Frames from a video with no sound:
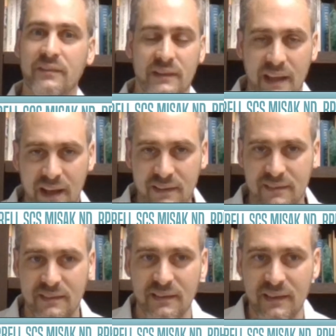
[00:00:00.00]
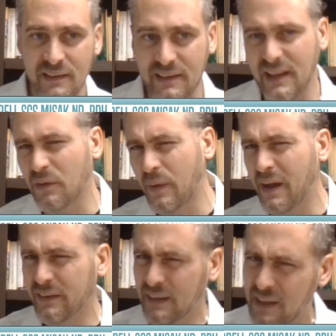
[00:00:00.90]
and can't get
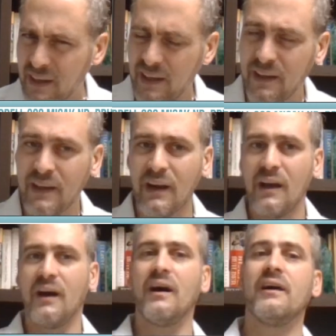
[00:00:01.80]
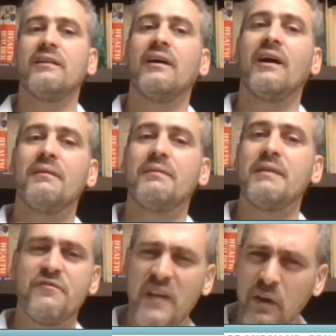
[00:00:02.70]
around again. He
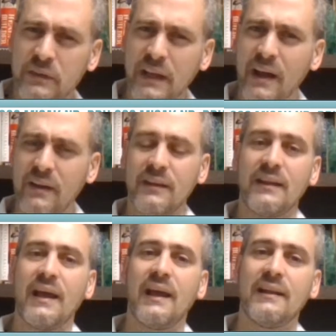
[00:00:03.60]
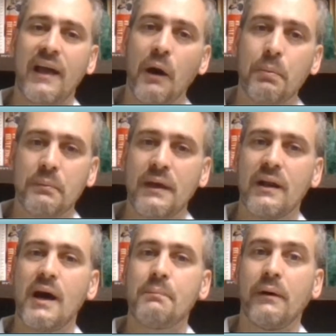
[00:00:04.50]
fell down and they had to help him get
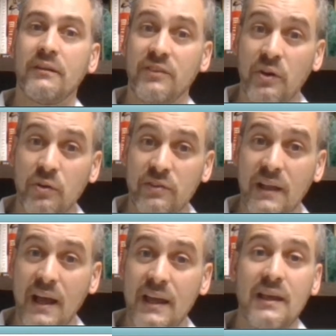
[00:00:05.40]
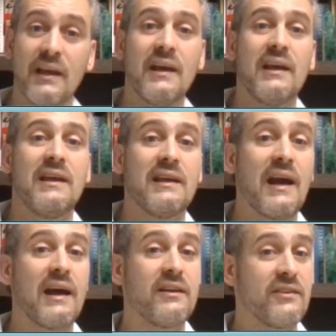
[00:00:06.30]
up. On Tuesday, he
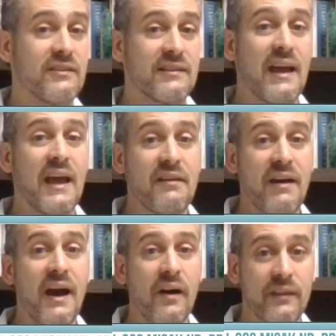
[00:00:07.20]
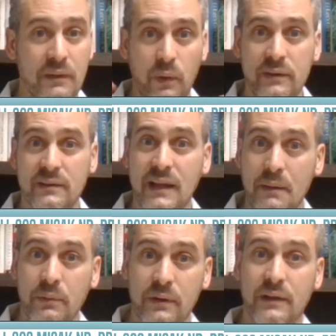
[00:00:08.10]
kind of just gave out. He wasn't
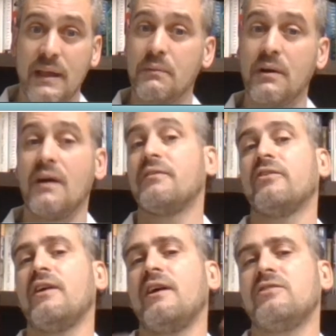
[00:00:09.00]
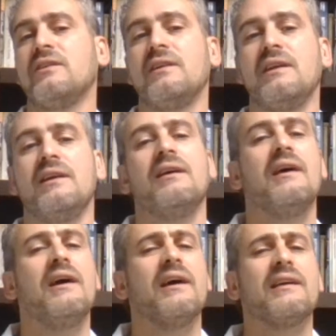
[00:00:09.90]
able to keep conversation. He
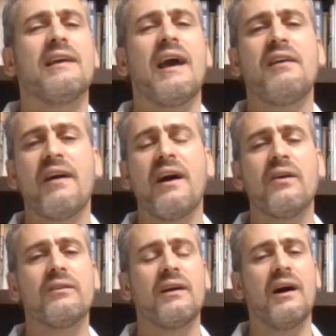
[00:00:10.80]
gave out